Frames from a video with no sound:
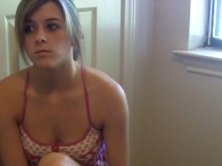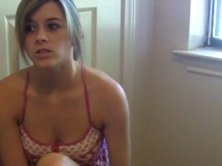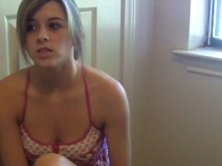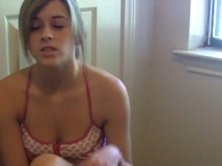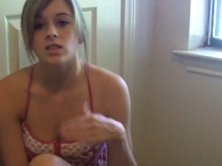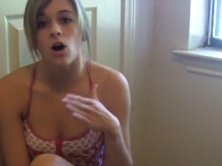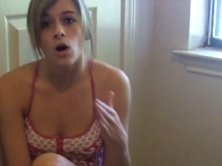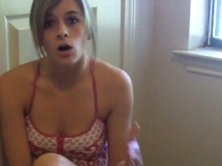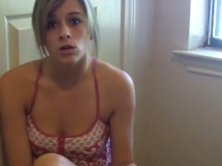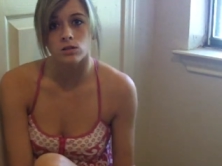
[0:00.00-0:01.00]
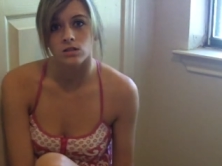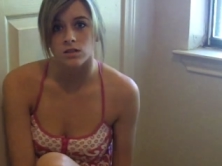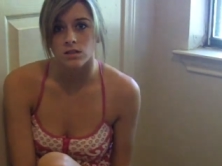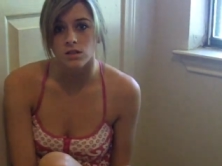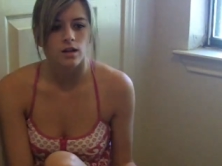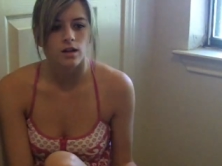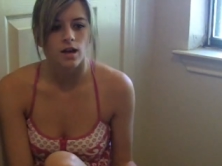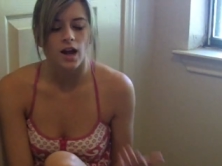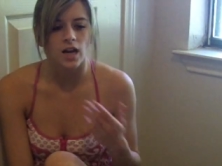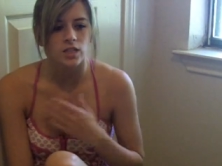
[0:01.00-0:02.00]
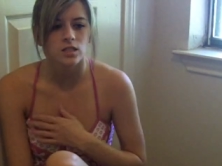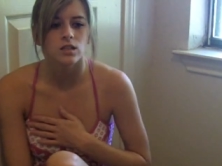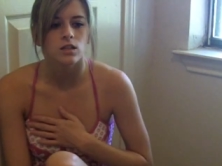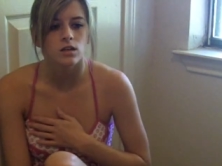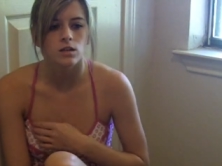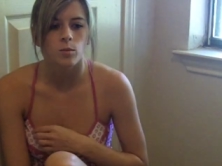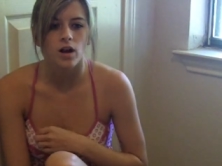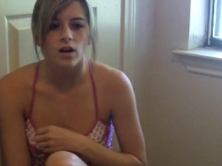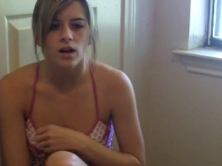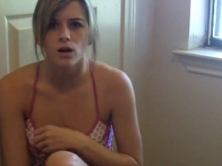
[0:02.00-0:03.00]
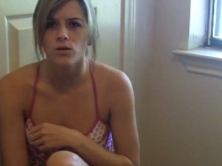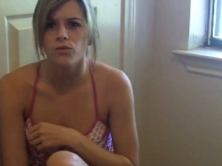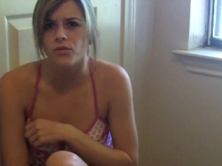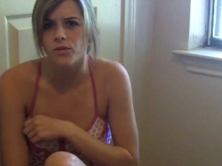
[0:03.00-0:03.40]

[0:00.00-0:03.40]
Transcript: she does hauls. I actually learned about e.l.f.